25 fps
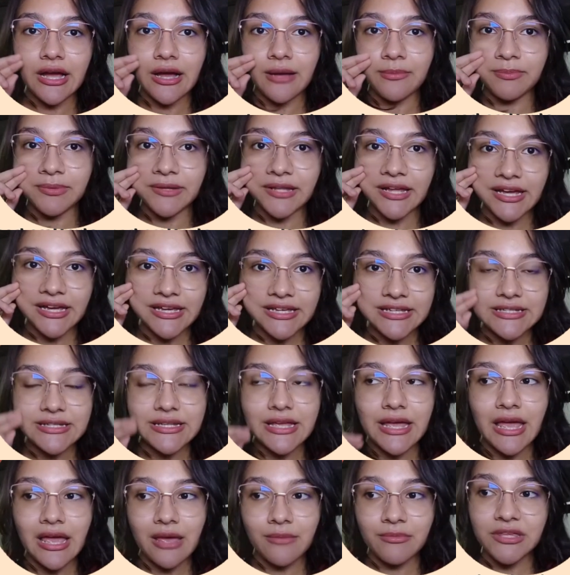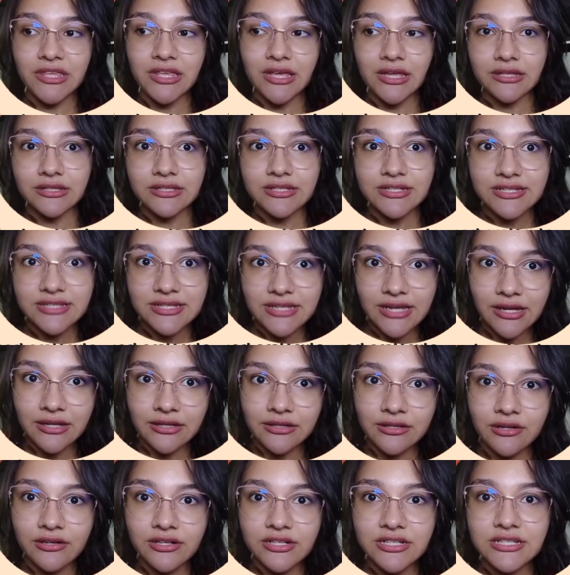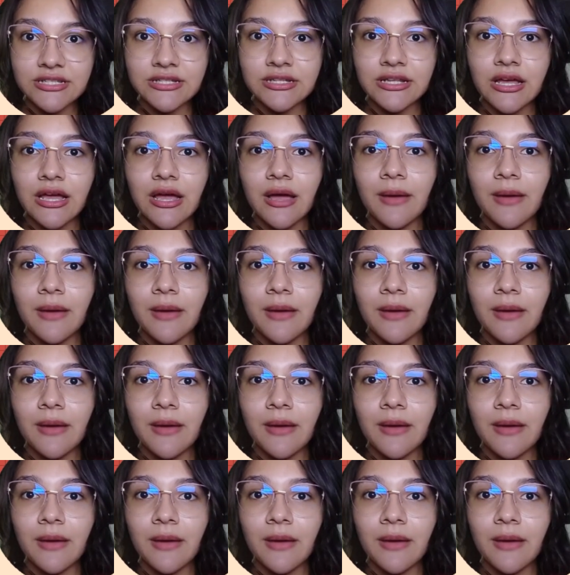applies MEN standards